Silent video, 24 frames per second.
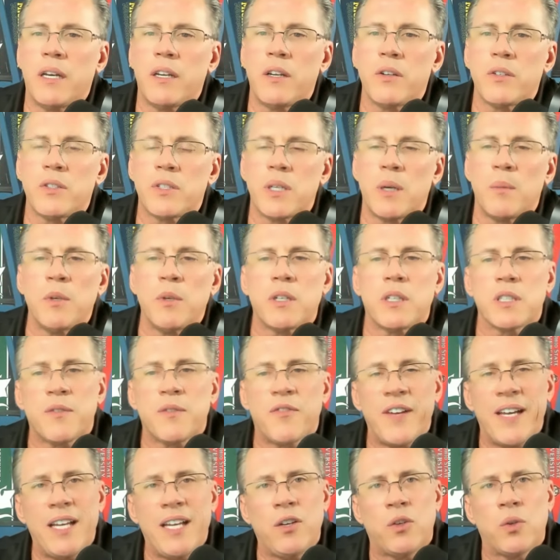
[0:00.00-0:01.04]
of your summer because
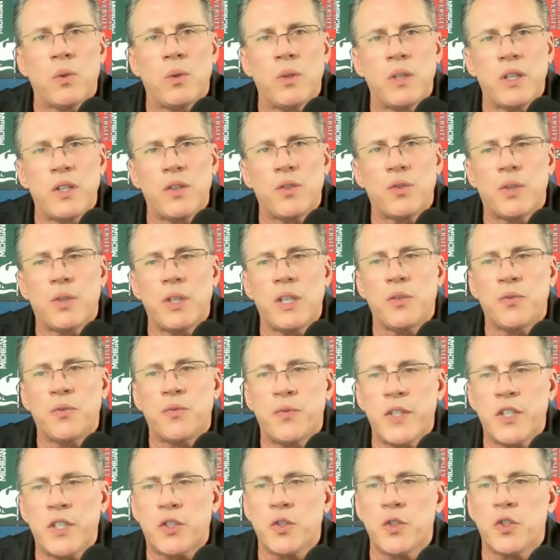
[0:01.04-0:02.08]
FanDuel is the
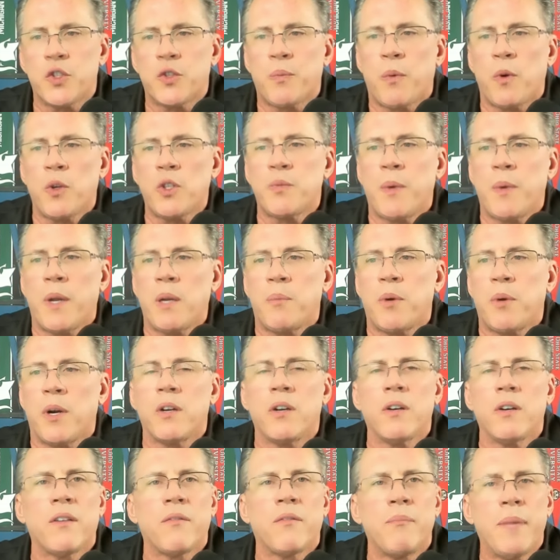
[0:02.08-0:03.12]
official sports betting
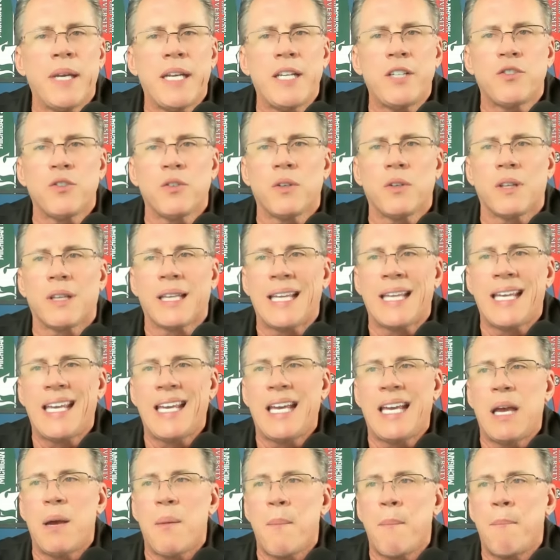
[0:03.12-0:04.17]
partner of Major
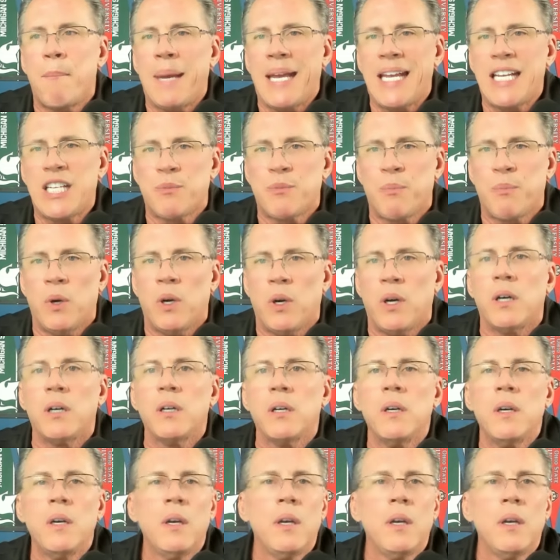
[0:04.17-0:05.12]
League Baseball.